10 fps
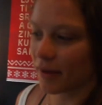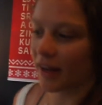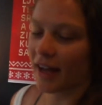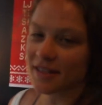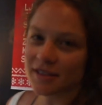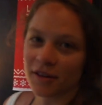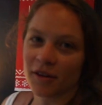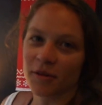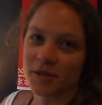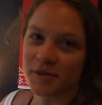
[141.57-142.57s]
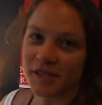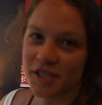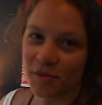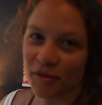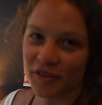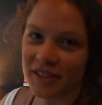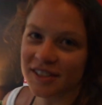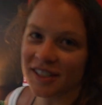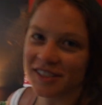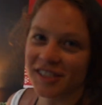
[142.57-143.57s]
but I asked the girl which one she
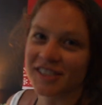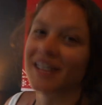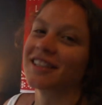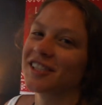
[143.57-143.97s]
prefers, and she said